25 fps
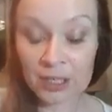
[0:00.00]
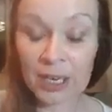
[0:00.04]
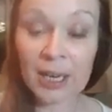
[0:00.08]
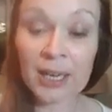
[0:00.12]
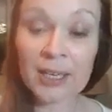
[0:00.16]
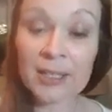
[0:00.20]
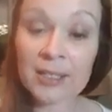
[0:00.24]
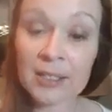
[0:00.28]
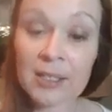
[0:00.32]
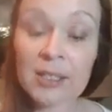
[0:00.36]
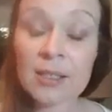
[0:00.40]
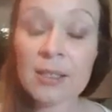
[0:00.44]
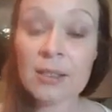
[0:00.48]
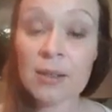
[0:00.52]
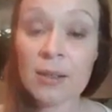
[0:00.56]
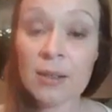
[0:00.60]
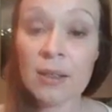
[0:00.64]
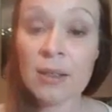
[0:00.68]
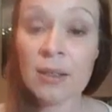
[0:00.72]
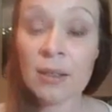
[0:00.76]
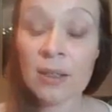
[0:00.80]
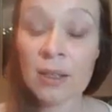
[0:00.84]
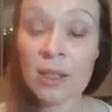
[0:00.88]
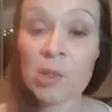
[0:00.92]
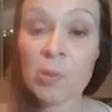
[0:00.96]
And
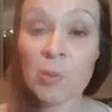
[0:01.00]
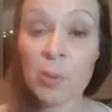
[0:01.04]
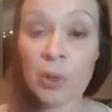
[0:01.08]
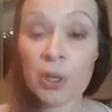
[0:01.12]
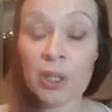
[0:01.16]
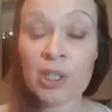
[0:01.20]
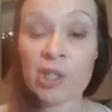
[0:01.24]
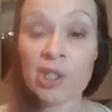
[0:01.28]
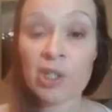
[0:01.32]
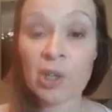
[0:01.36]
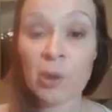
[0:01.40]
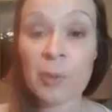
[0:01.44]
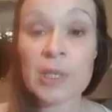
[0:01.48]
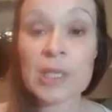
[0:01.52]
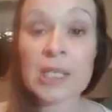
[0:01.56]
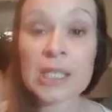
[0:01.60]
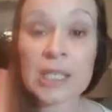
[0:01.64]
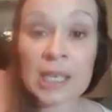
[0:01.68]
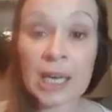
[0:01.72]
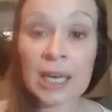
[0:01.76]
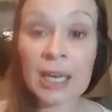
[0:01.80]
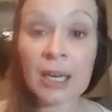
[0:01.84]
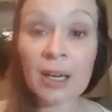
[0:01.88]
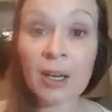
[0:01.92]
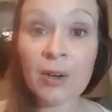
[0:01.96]
because Body Shop is
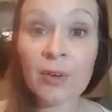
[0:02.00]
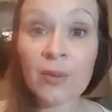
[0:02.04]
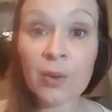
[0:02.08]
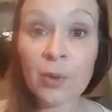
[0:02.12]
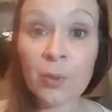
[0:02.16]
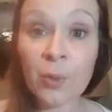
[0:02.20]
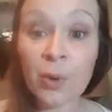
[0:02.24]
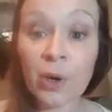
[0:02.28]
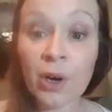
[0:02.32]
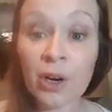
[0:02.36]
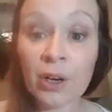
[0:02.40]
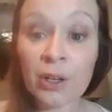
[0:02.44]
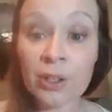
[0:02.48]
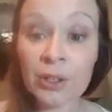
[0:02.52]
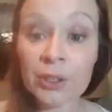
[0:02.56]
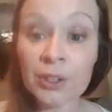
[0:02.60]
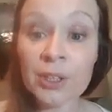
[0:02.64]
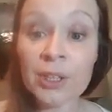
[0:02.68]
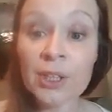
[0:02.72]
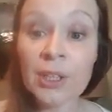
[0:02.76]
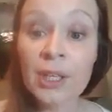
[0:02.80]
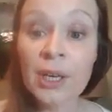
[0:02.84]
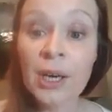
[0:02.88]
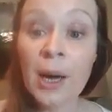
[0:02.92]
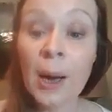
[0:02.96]
taking over the world,
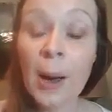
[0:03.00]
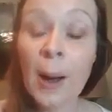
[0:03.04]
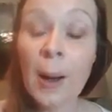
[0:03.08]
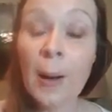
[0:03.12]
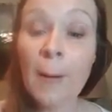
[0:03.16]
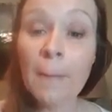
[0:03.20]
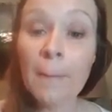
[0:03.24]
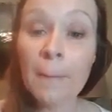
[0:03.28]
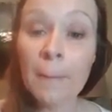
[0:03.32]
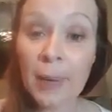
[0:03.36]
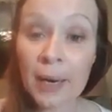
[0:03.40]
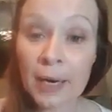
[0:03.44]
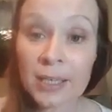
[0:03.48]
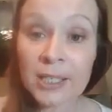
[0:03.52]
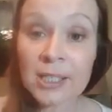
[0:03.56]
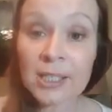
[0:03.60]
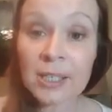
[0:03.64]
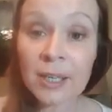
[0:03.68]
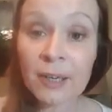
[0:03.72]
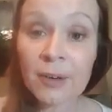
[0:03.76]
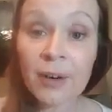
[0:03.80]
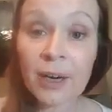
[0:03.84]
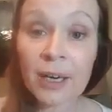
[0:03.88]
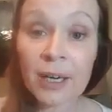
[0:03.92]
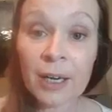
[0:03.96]
might
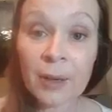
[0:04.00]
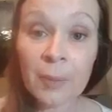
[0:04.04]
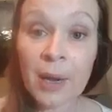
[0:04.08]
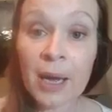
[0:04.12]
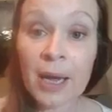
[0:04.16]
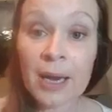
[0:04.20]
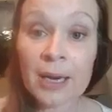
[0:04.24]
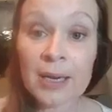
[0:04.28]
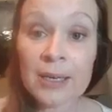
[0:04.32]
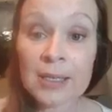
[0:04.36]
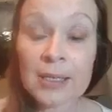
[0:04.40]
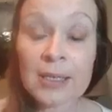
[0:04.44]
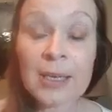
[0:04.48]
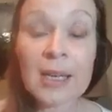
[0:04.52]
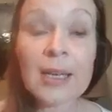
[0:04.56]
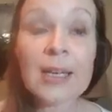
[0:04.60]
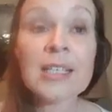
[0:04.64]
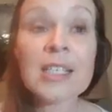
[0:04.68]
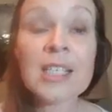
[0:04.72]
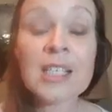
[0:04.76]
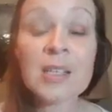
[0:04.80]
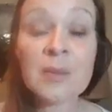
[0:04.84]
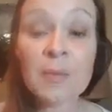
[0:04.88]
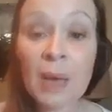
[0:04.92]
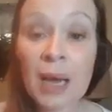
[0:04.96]
I recommend
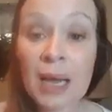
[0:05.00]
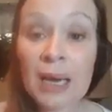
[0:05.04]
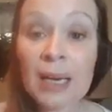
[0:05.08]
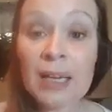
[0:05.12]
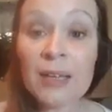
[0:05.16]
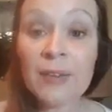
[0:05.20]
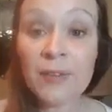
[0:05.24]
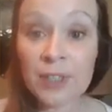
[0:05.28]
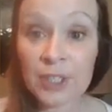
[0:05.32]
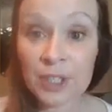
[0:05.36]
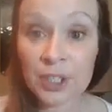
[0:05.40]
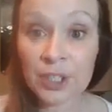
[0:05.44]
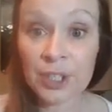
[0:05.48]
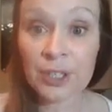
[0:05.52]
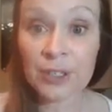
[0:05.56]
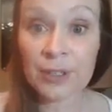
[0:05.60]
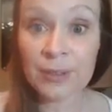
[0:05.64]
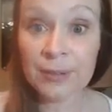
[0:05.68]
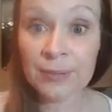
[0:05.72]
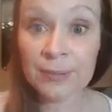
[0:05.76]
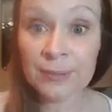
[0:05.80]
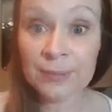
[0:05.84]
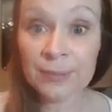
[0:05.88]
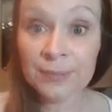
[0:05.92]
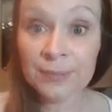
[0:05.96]
Smelly Vision?